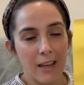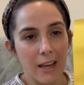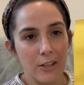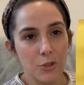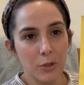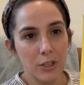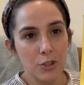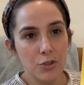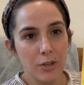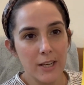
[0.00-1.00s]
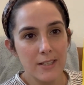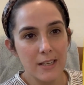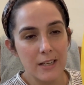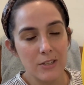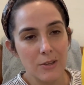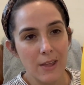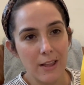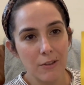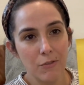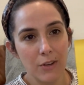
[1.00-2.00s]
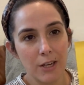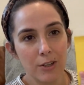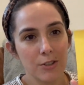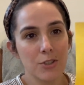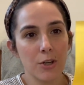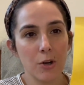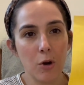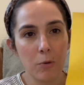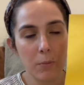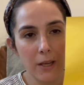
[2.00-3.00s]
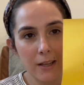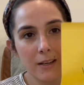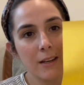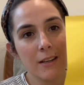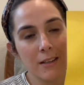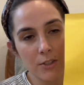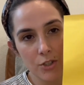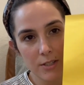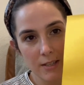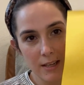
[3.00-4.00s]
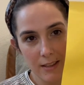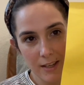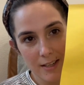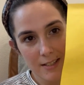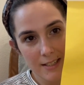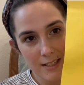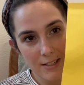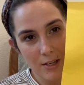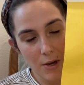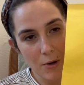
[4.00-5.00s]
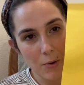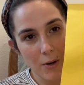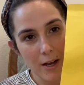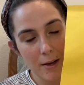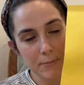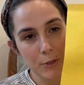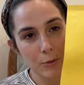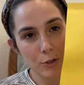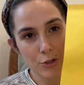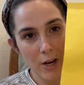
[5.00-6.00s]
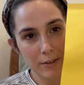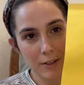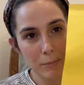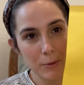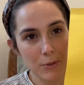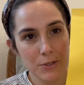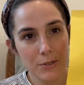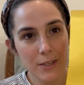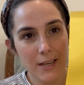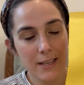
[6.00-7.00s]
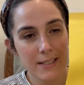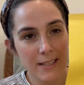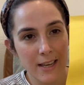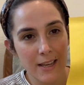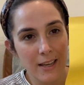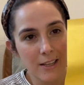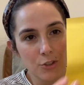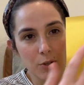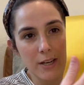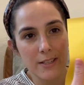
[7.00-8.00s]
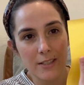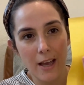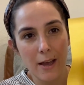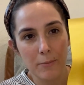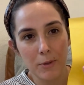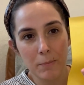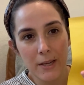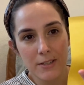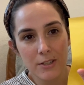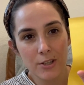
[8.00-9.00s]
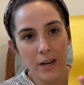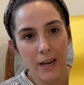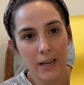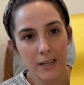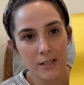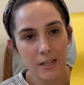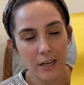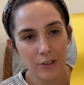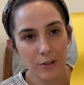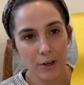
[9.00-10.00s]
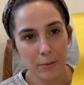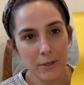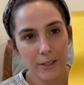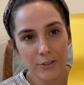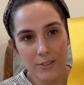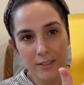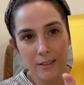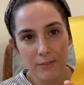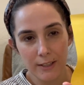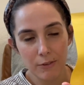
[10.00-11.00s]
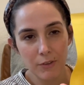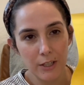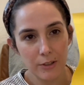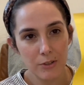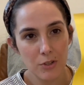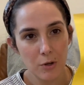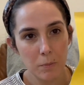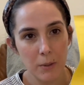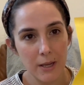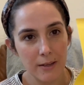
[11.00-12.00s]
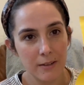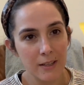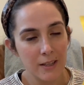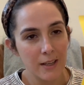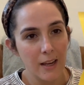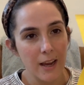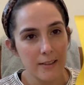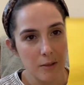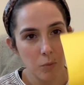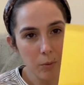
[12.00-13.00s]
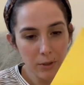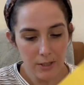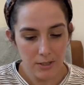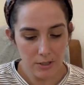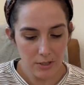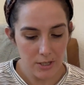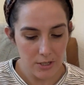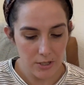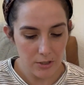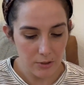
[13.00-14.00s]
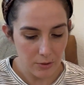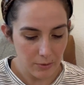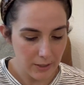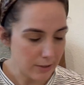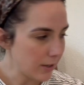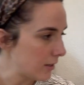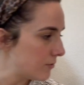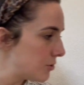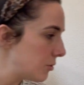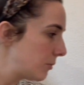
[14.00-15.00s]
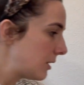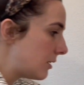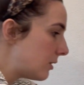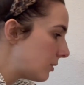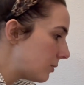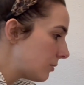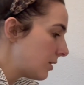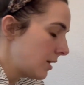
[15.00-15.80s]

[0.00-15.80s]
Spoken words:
and you're going to trace it so that the fingers are open, just like this. So you and your child can both do this. Trace the base of your hand and your arm here, just leaving the fingers open. And then what we're going to start to do, and I'll kind of do it with you,